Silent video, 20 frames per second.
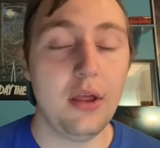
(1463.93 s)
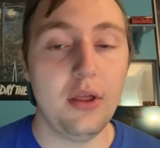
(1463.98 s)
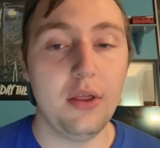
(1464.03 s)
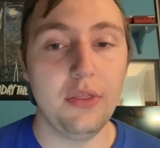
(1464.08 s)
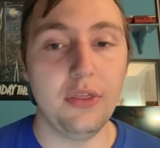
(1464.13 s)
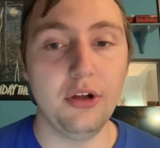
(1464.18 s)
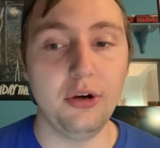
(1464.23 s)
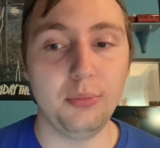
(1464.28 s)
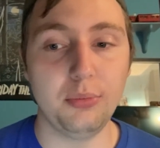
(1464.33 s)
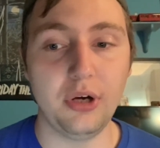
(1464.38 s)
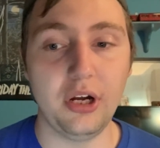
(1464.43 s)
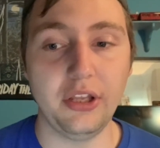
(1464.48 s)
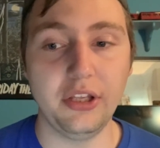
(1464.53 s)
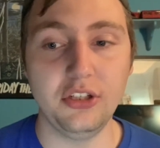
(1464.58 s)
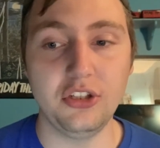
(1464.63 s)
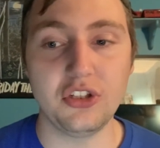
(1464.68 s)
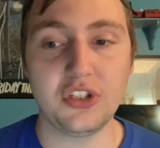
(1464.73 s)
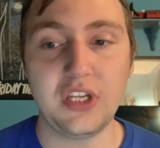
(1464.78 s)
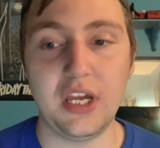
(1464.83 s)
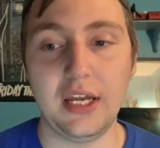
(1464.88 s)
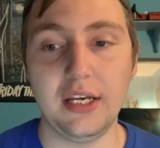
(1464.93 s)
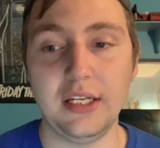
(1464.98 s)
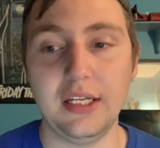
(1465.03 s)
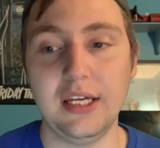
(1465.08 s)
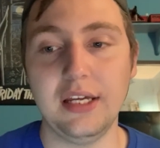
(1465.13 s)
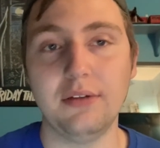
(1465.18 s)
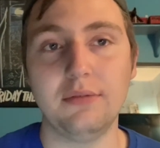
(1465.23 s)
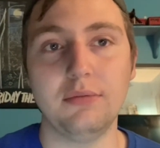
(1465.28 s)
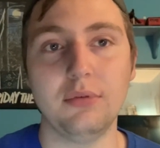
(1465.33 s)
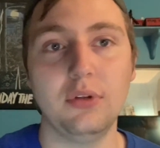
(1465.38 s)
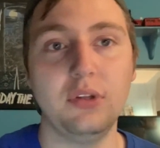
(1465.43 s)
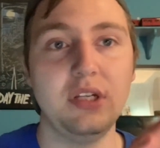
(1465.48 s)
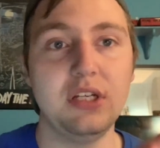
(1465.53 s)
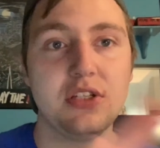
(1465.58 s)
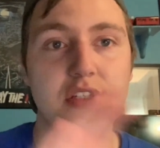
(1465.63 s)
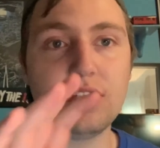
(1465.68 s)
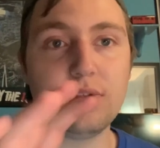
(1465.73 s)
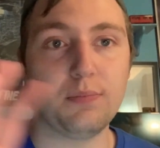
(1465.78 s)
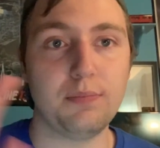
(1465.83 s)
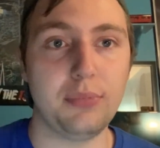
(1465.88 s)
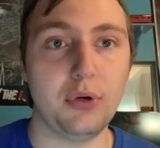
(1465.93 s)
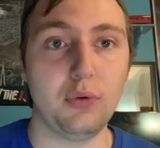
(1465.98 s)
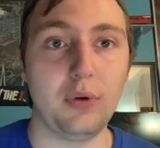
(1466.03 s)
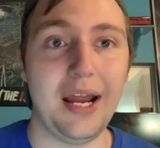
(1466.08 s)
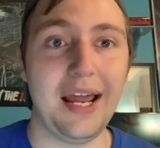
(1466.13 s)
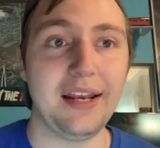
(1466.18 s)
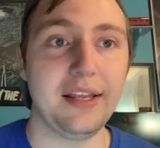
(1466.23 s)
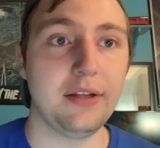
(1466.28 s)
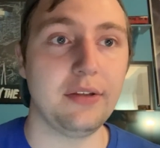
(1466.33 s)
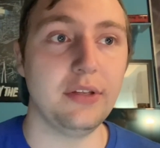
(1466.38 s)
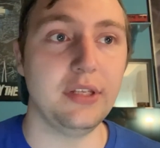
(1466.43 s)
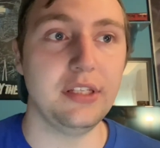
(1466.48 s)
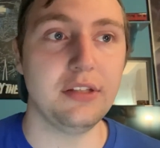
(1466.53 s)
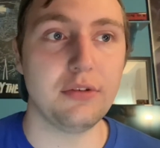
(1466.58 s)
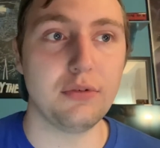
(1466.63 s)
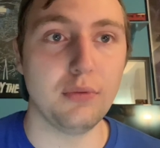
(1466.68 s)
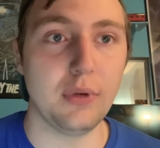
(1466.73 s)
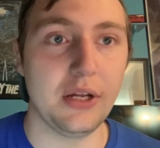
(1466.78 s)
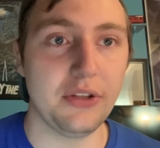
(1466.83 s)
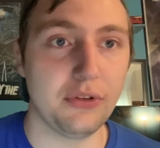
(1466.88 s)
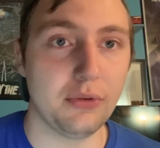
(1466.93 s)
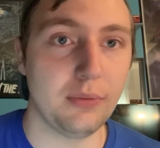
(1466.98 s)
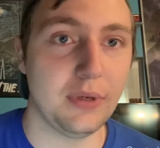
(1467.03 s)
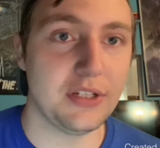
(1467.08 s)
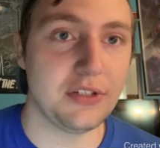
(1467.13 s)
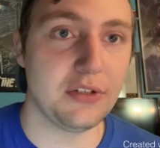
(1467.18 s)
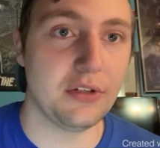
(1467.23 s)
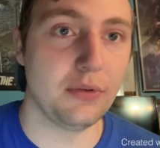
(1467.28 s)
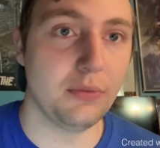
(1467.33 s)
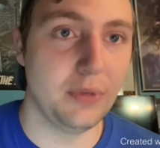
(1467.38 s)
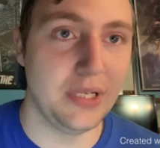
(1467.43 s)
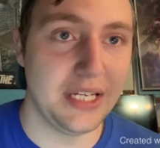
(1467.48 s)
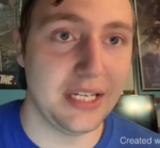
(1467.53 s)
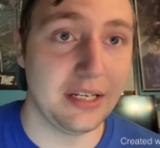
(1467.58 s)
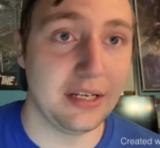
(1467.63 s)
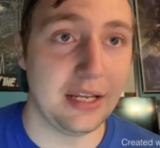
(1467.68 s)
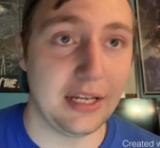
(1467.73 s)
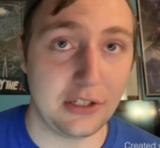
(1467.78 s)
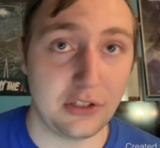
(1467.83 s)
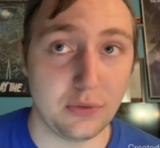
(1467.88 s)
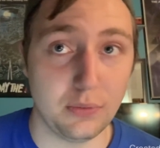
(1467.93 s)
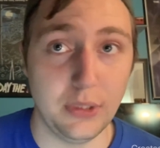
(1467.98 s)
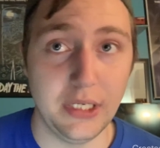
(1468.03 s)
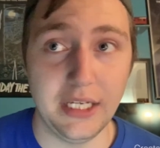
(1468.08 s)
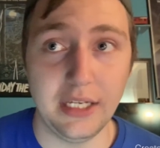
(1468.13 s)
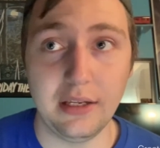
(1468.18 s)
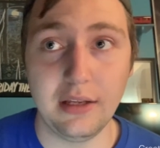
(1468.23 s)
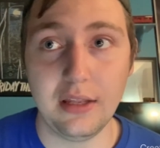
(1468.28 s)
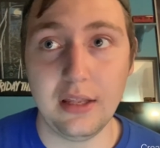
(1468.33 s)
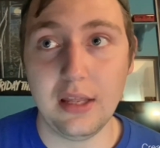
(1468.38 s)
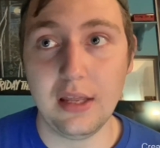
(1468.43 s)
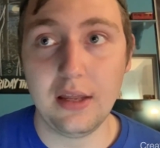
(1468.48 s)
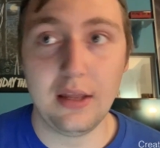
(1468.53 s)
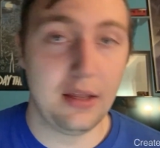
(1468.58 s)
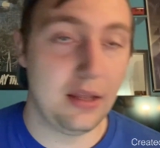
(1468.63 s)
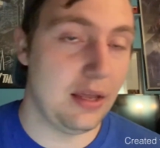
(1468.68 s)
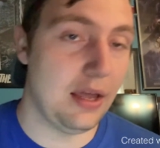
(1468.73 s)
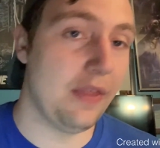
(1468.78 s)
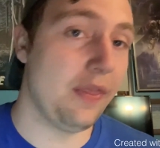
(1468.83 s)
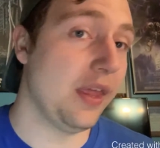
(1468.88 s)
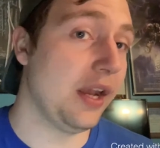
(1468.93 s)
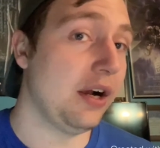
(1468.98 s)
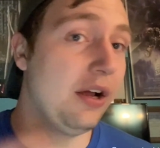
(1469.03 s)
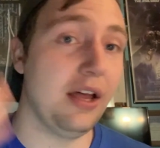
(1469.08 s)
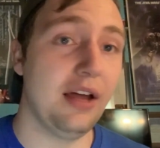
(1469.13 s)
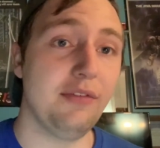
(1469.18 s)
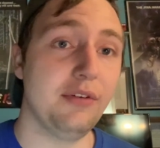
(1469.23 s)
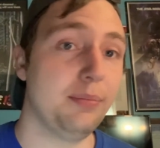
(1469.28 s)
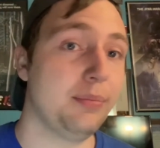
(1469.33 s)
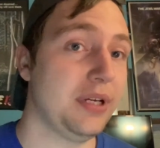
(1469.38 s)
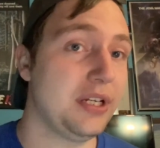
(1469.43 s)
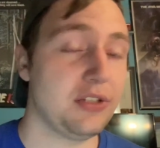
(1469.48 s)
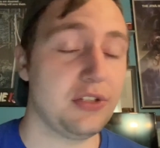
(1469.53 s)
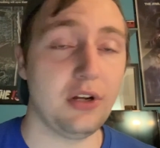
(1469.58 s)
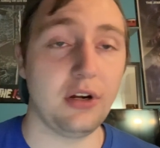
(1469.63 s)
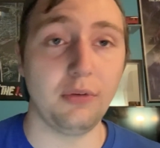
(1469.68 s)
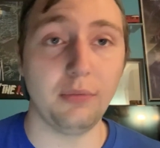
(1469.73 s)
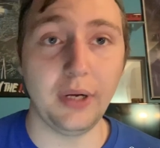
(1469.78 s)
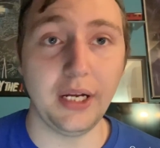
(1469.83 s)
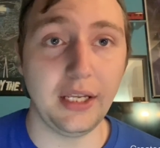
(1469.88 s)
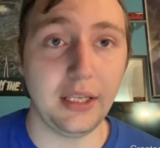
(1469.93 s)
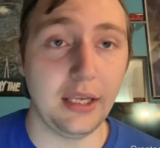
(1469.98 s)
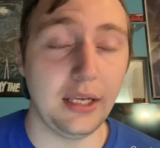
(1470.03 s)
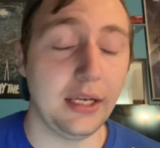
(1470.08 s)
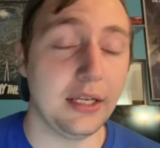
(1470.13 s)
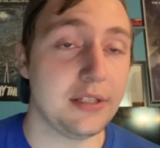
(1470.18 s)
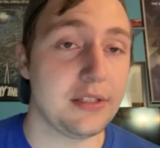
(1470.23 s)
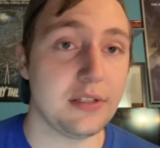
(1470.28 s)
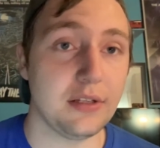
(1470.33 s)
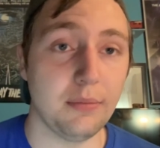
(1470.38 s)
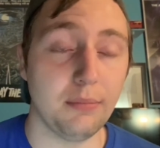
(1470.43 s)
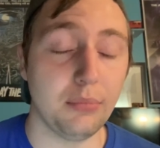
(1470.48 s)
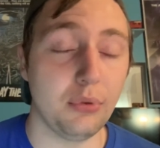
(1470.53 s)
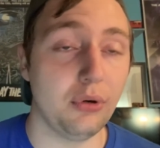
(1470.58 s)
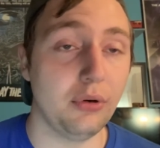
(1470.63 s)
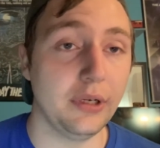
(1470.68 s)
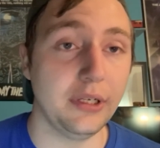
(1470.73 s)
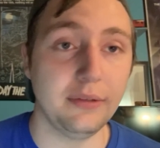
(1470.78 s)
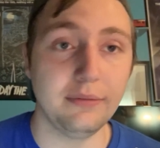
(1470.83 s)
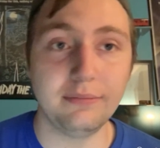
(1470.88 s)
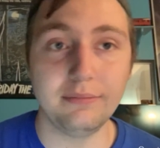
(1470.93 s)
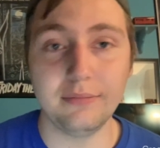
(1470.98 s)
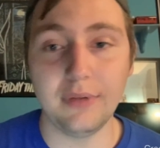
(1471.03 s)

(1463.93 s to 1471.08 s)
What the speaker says: They'll probably just kind of get released sporadically throughout the rest of the week and next week. And then I'll have a Pixar ranking at some point.